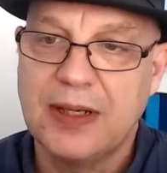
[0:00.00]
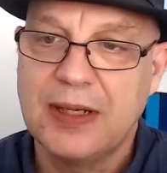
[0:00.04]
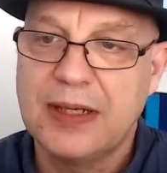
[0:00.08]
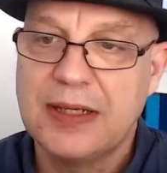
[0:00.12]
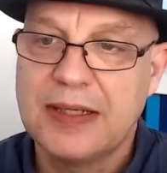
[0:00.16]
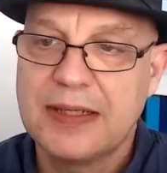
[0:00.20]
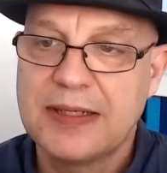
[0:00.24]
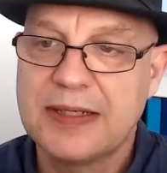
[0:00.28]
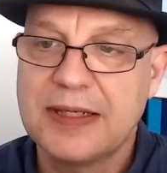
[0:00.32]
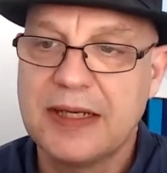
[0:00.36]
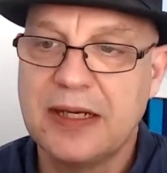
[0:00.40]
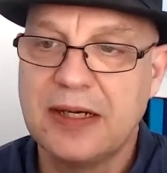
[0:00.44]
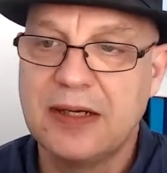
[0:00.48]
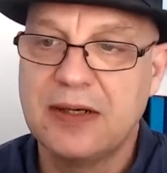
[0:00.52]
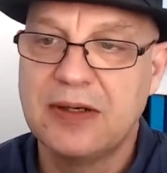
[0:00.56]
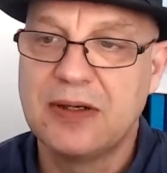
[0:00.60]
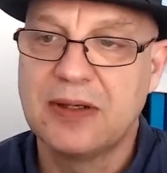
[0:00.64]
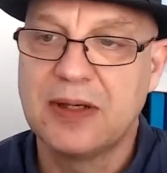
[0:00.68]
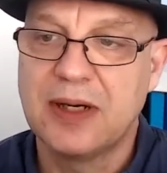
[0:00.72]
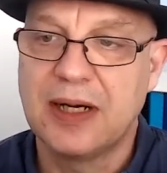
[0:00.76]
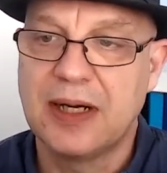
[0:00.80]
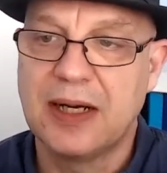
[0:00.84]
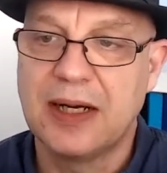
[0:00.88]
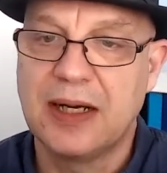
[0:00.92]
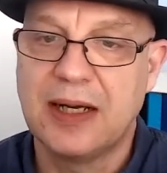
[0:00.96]

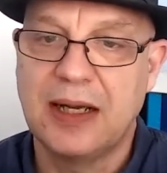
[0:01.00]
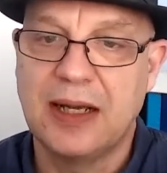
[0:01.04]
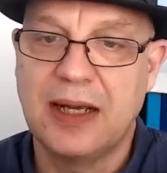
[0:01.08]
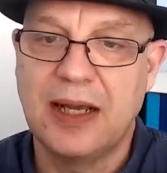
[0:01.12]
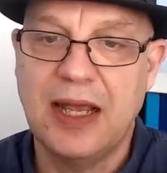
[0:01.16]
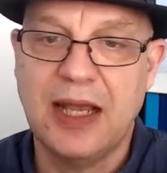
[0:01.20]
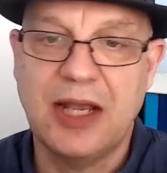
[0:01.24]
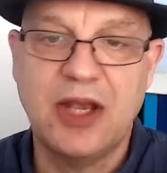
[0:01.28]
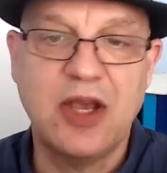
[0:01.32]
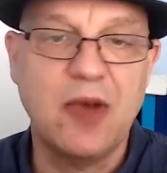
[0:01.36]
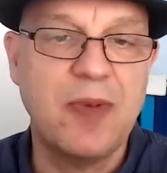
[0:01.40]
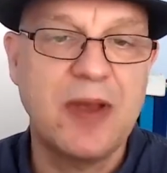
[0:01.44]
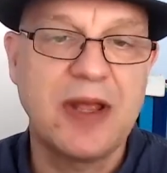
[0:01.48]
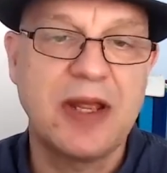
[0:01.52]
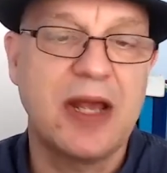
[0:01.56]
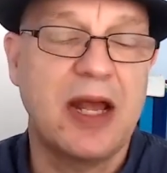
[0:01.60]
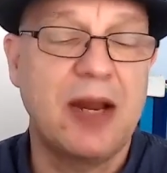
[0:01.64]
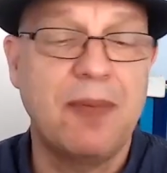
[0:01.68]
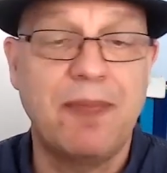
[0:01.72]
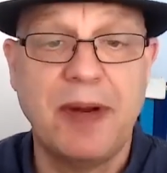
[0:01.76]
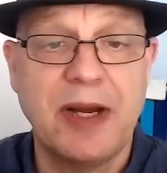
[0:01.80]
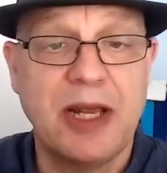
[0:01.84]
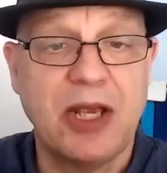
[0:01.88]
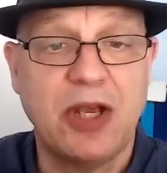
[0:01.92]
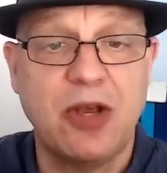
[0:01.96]
So it could be,
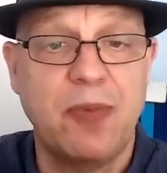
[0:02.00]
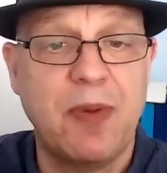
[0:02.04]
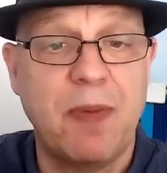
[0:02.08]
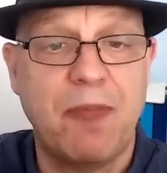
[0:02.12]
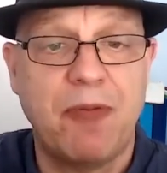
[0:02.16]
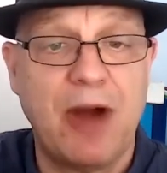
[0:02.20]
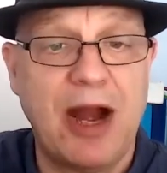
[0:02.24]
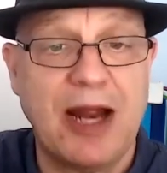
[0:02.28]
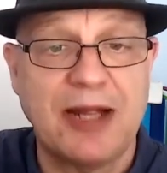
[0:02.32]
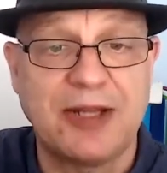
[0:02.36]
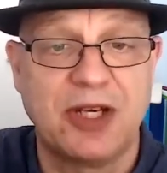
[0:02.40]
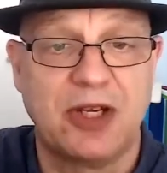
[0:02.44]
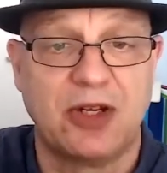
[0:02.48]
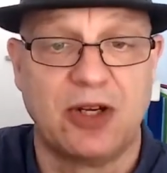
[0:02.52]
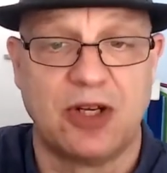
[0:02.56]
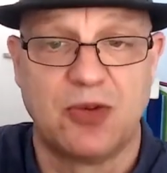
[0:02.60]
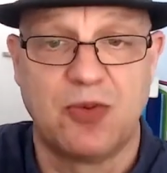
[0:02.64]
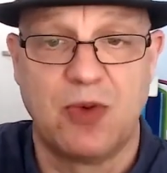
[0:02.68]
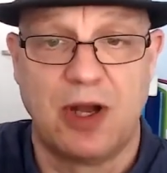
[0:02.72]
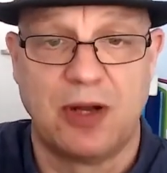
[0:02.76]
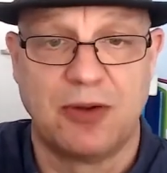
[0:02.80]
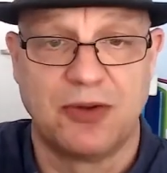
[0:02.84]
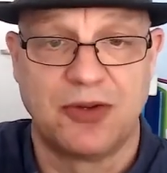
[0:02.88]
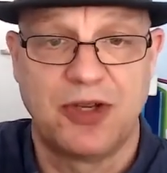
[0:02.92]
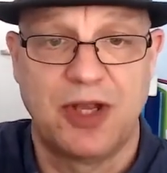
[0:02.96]
but it could be practical as
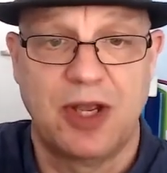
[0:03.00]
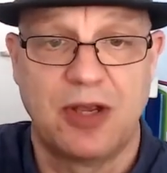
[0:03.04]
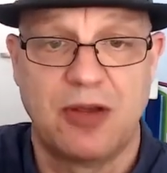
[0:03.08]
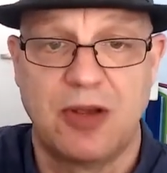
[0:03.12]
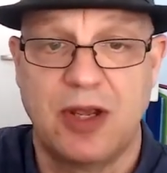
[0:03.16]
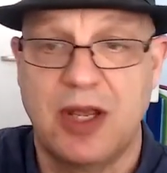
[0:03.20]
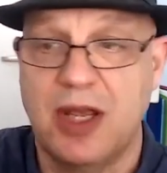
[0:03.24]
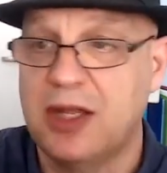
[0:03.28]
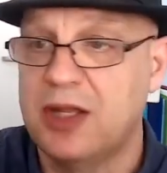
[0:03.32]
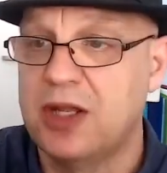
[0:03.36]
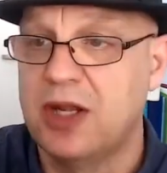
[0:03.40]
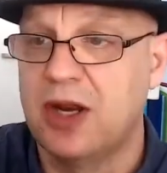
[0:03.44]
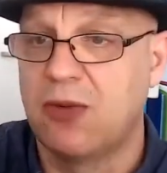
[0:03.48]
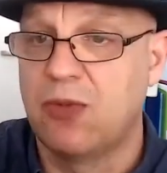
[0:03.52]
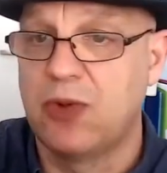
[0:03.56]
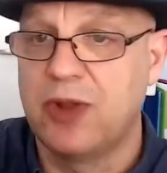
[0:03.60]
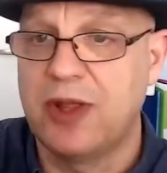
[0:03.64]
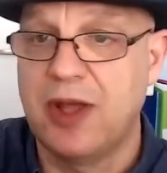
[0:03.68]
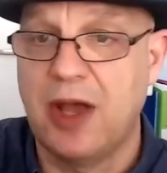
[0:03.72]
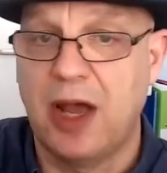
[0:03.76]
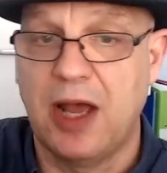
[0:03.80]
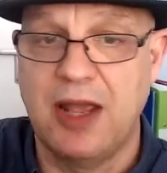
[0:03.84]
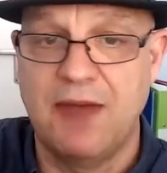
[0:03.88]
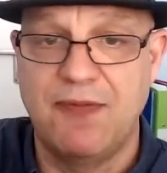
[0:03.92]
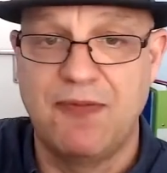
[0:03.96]
well. So even
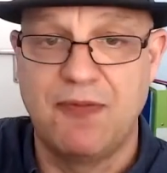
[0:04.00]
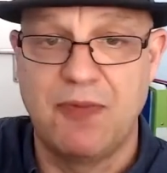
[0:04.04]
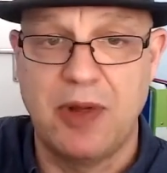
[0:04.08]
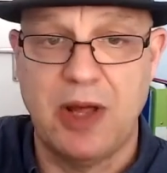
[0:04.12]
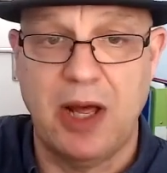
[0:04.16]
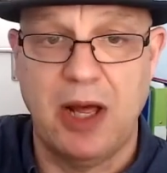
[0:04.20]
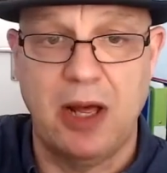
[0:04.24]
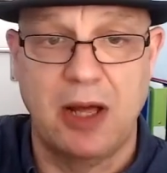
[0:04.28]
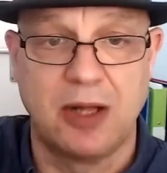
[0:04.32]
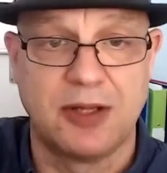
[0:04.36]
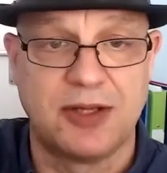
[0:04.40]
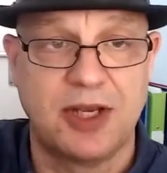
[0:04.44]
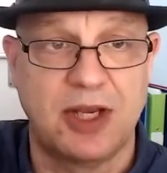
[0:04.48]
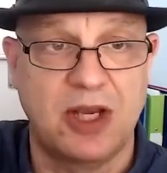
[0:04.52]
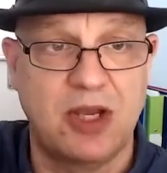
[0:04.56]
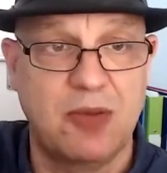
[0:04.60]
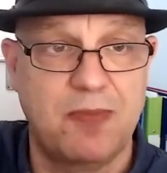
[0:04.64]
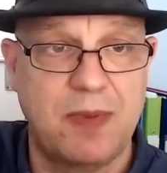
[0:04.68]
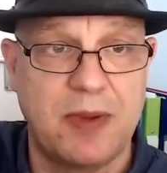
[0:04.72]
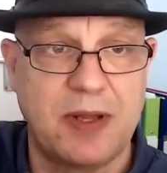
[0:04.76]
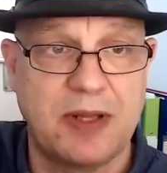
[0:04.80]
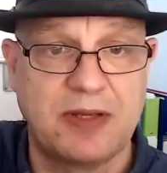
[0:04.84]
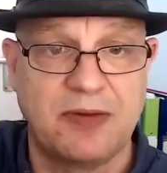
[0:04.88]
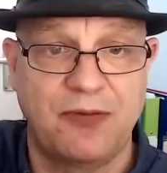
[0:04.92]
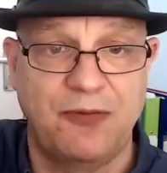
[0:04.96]
with art, it could
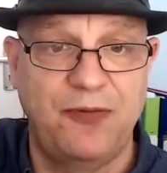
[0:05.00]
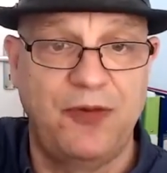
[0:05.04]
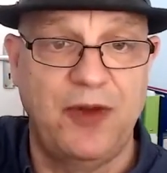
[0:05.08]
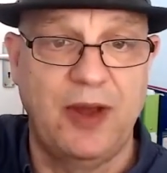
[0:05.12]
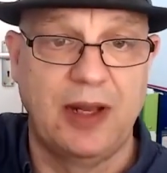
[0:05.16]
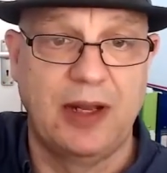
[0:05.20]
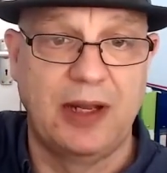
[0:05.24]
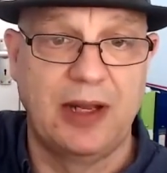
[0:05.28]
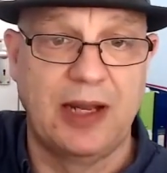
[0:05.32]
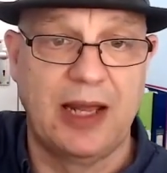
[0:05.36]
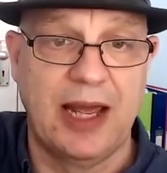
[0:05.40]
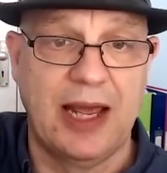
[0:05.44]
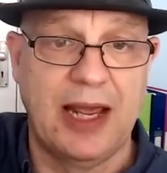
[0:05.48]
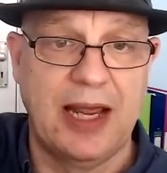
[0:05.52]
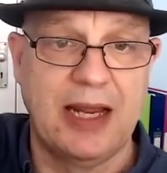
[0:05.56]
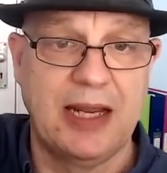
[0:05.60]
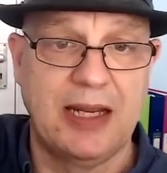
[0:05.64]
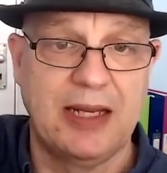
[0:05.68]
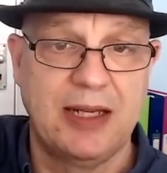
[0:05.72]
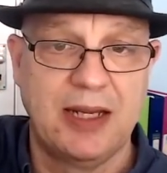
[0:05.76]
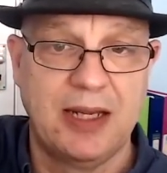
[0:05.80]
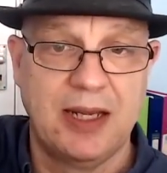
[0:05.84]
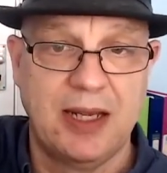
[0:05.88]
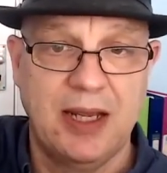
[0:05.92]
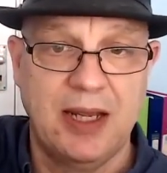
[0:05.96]
be to fill
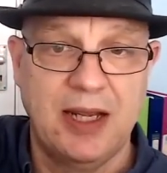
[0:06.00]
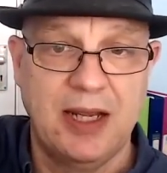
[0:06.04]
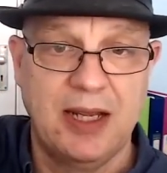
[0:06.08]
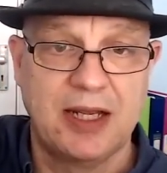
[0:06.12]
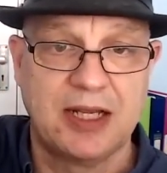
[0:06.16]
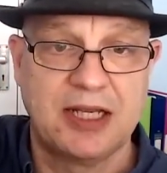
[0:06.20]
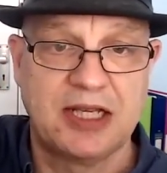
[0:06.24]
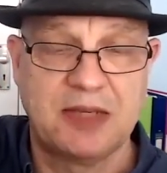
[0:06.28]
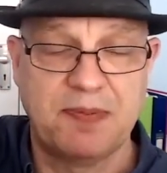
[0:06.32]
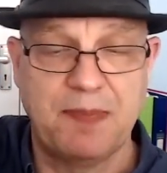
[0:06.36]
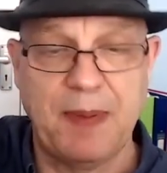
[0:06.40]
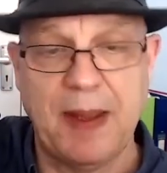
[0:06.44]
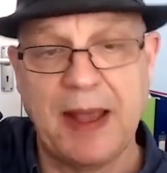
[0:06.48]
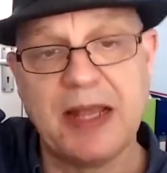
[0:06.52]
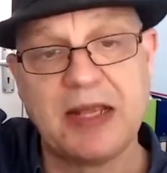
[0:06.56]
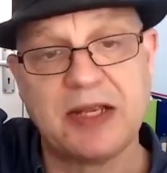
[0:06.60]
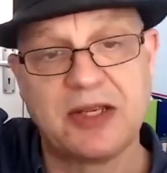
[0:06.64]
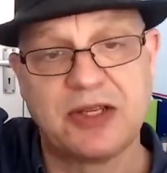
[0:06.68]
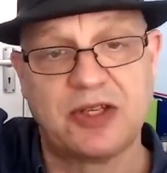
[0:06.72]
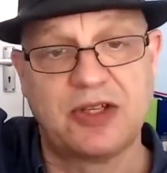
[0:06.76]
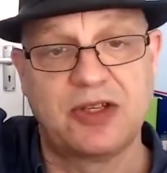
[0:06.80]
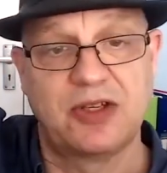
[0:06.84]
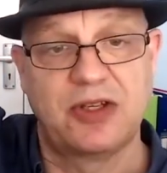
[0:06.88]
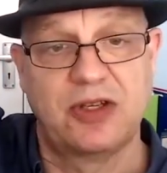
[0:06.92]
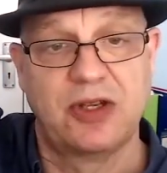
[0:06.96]
a
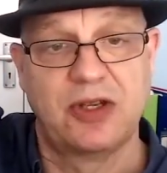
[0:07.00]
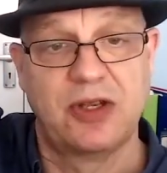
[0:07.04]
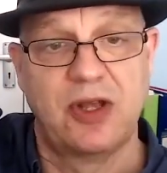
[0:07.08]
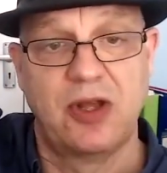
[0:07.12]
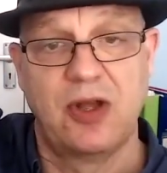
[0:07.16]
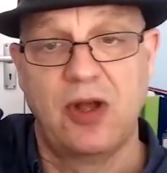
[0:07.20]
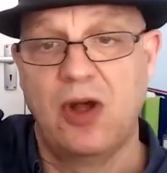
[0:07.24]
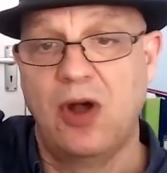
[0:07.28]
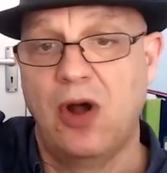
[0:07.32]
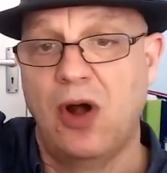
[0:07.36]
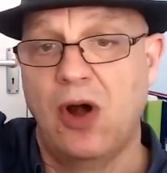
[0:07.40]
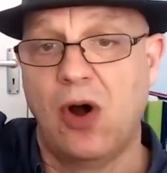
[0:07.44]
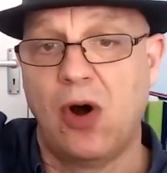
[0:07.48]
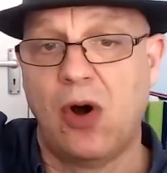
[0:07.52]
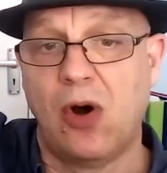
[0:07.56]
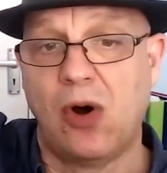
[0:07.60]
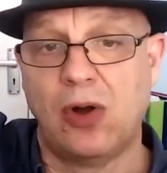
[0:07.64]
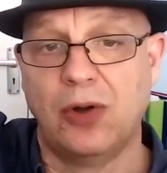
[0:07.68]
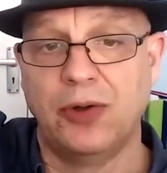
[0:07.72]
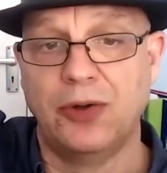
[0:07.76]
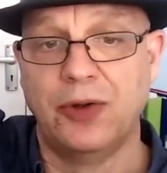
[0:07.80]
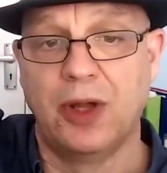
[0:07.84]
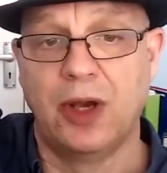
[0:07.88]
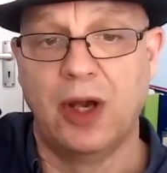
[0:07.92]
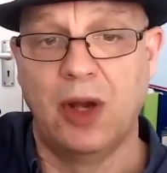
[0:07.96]
space
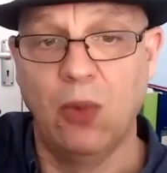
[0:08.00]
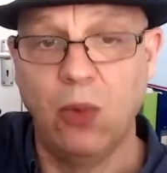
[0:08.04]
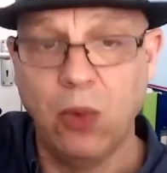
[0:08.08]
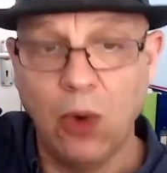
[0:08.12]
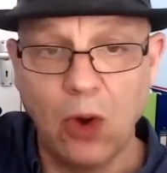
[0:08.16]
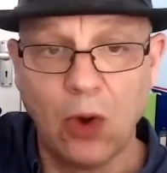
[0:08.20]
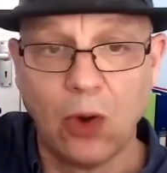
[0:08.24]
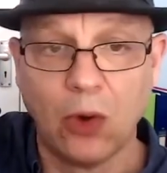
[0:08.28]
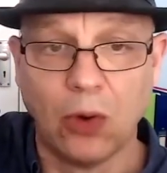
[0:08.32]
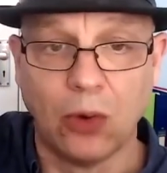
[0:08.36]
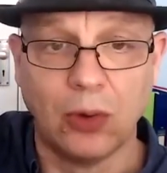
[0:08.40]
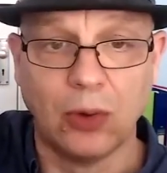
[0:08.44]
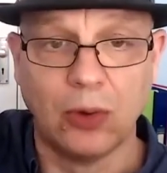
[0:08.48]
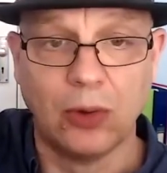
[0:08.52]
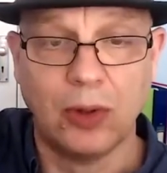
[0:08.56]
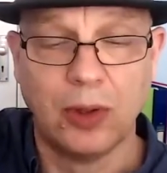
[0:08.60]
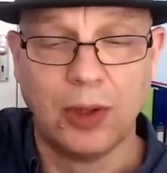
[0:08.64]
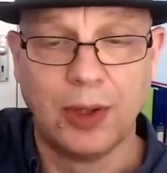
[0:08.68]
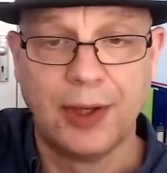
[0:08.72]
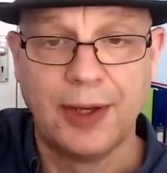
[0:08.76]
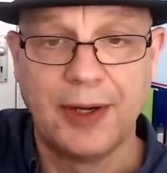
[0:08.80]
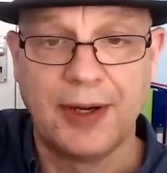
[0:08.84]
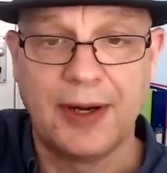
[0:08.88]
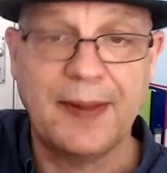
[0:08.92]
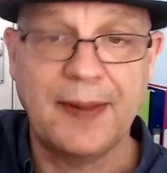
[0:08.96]
on a wall.
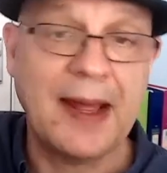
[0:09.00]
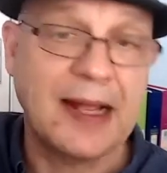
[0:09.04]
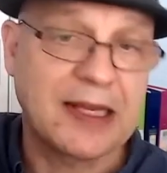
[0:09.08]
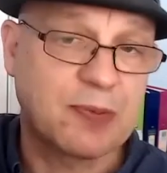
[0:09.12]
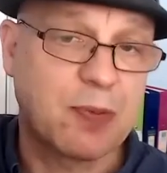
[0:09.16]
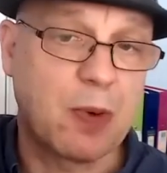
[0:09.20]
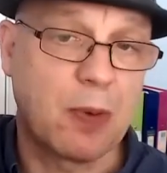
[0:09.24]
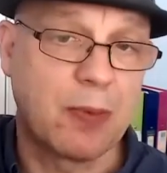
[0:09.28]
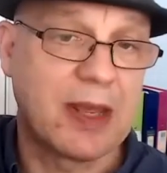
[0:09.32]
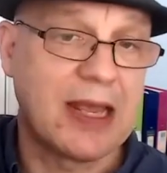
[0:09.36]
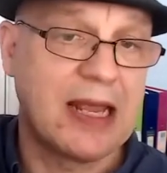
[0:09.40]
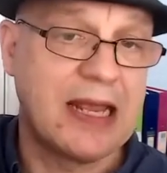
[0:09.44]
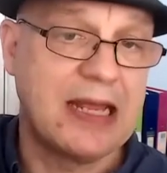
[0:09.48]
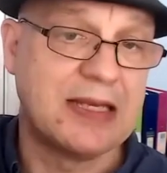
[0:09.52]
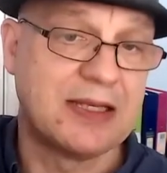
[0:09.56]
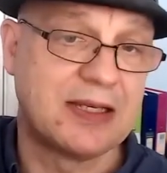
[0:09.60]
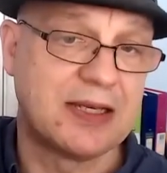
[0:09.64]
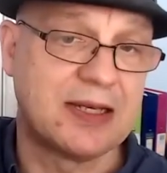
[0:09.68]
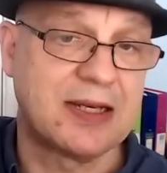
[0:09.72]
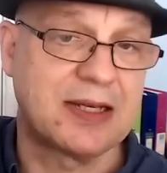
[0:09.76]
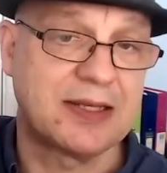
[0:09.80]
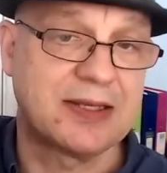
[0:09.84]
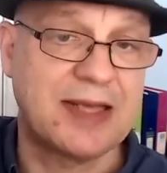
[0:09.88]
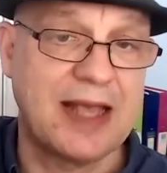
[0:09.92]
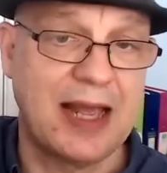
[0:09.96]
Now that's probably
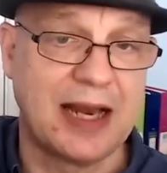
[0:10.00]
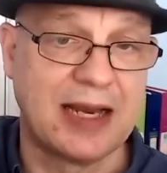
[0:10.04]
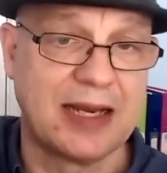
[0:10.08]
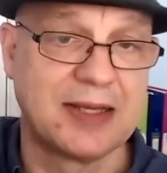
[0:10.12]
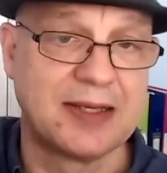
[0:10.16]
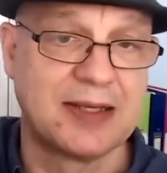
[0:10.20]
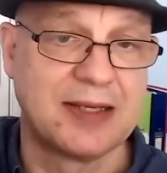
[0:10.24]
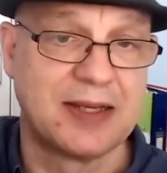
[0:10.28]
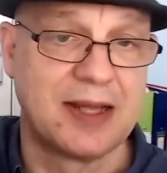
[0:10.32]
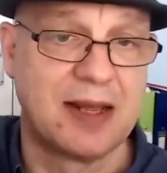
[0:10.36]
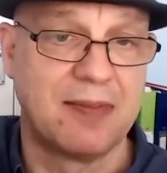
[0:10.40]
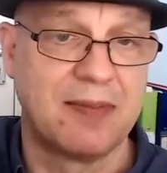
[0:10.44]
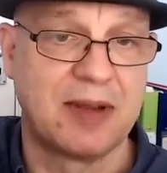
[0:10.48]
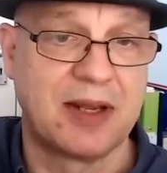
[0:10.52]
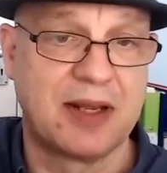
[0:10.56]
easier to sell, isn't it?